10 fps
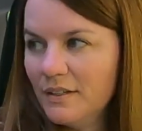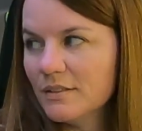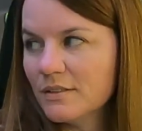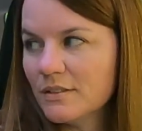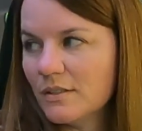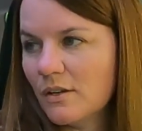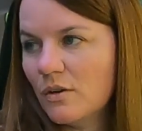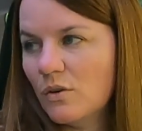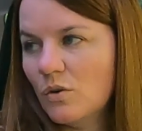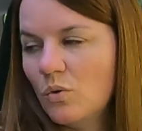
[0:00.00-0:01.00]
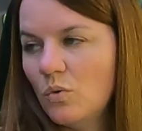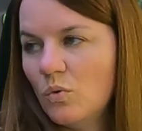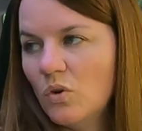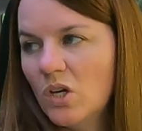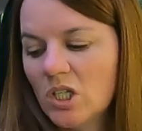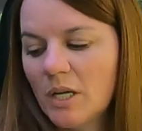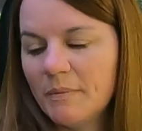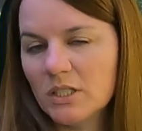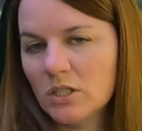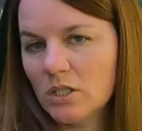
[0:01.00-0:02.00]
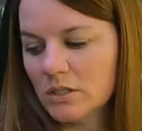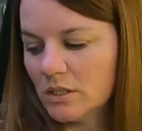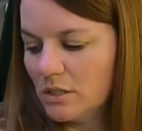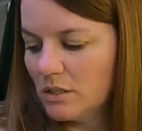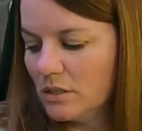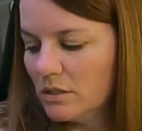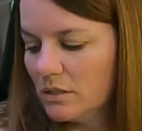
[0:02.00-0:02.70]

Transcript: so I'm exhausted.